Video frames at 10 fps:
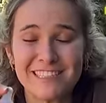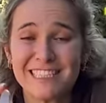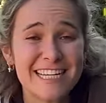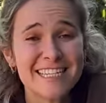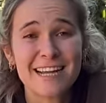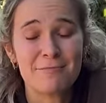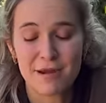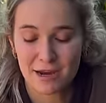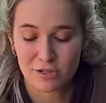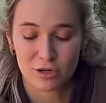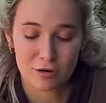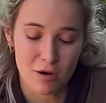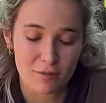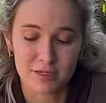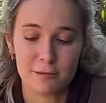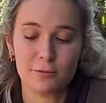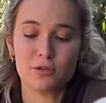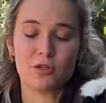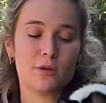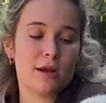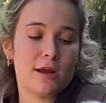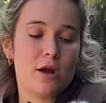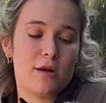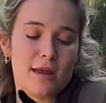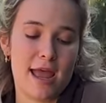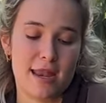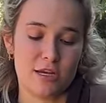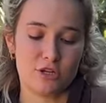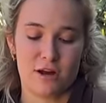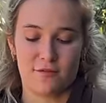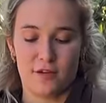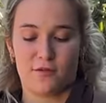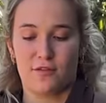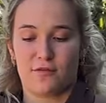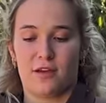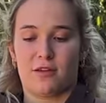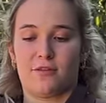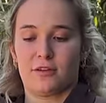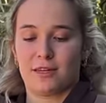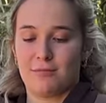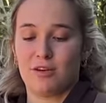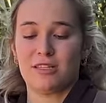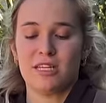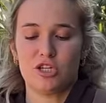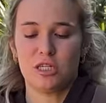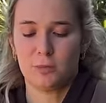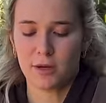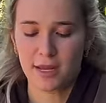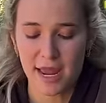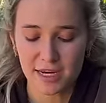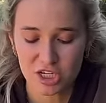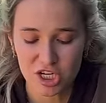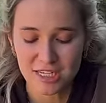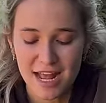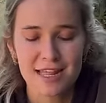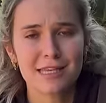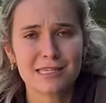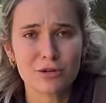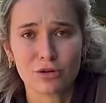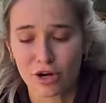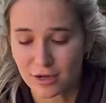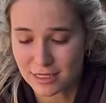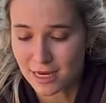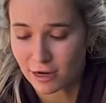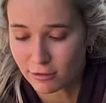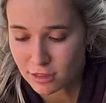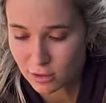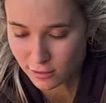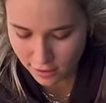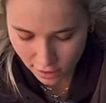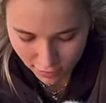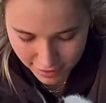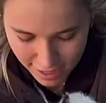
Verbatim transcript: doesn't compare to her mom's nipple. So we're gonna go on ahead and try to feed her for the very first time. You can see she's pretty anxious. This little girl is hungry, so we're gonna go on